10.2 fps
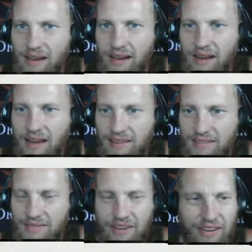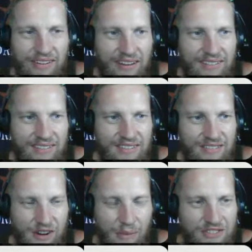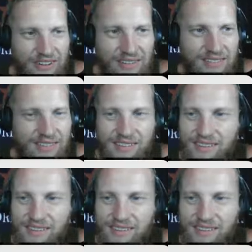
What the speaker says: Nice, very tasty, scrumptious.